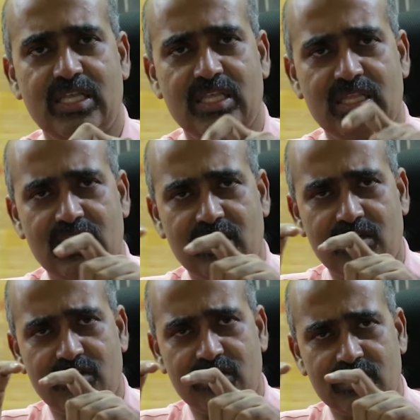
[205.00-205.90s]
in
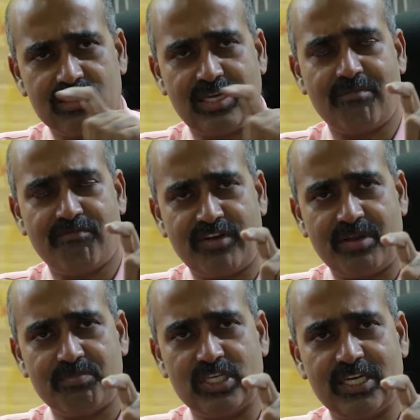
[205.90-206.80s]
the CHAMP
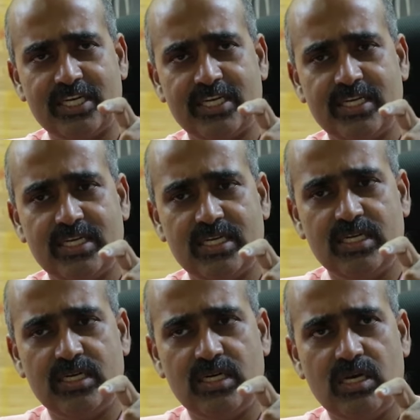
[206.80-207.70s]
frame set.
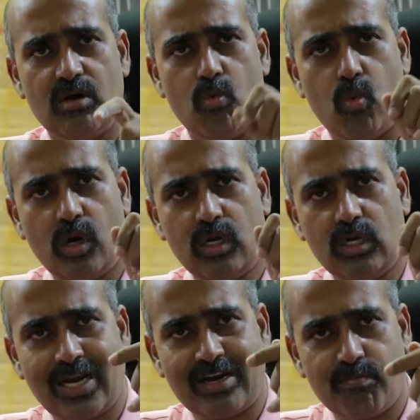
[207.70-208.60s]

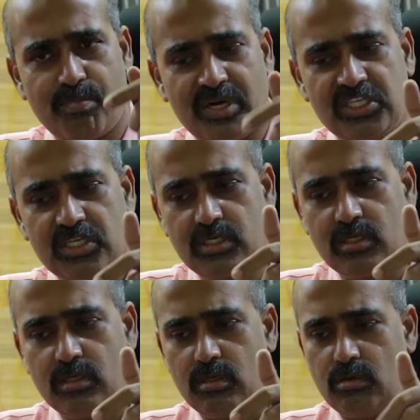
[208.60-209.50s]
What kind of budget,
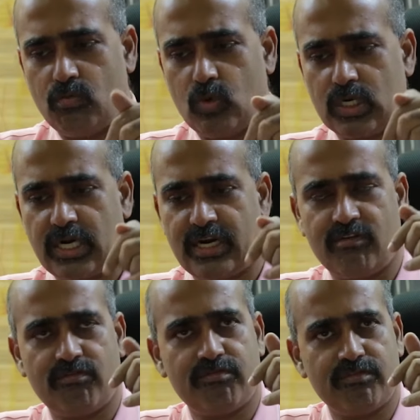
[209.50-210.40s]
what kind
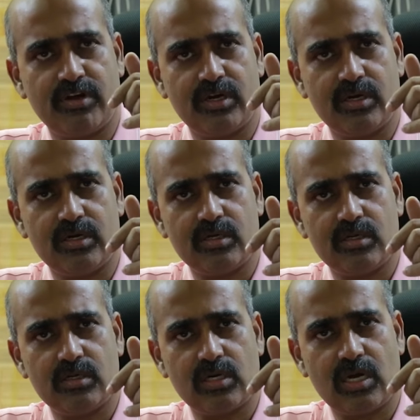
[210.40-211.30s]
of,
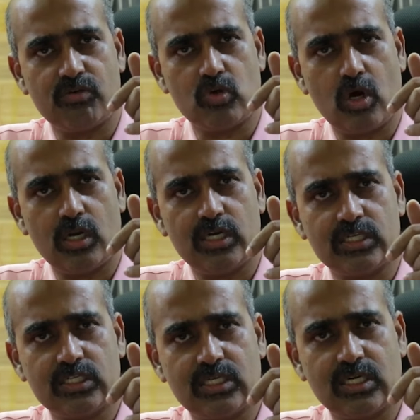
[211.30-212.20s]
I would call
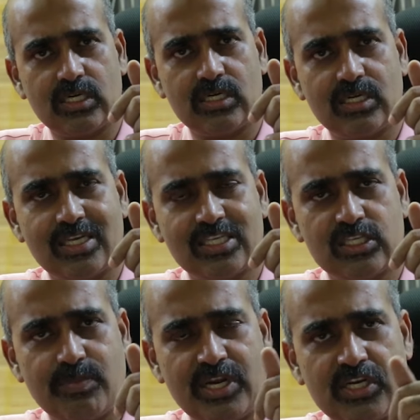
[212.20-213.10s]
it
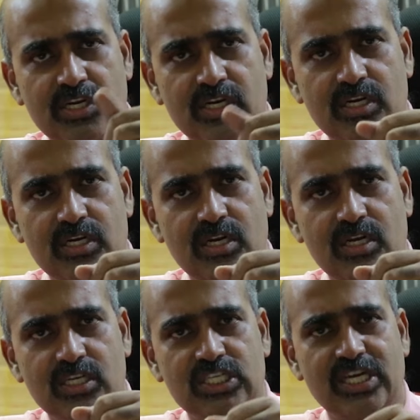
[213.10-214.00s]

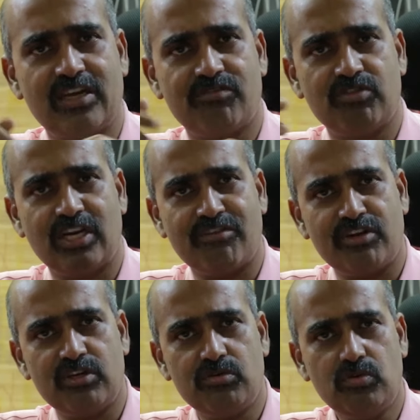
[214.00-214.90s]
estimated share of the
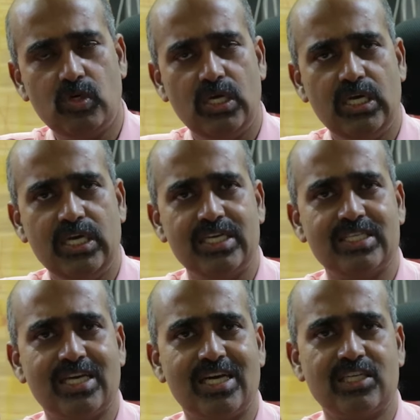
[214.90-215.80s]
revenue
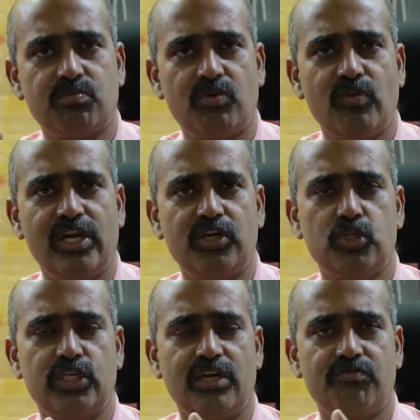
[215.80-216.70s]
is the customer willing to
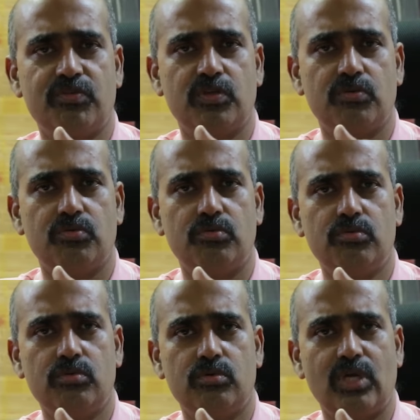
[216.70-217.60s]
share with you
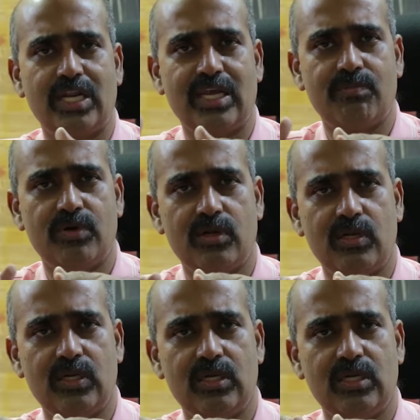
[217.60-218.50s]
to
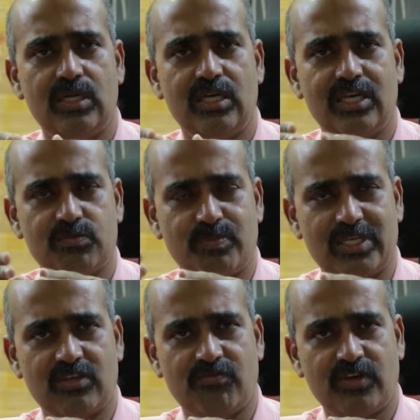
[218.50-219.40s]
enable a
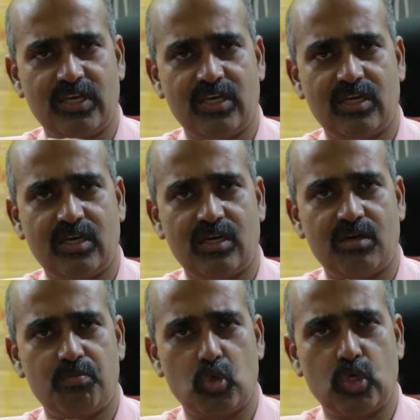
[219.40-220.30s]
specific
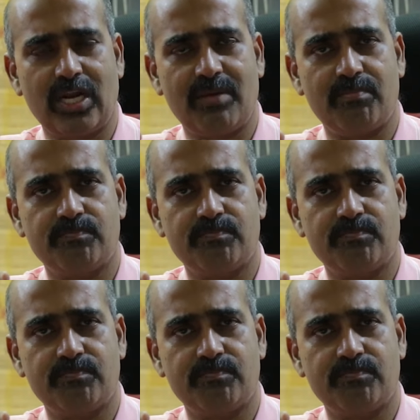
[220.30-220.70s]
program?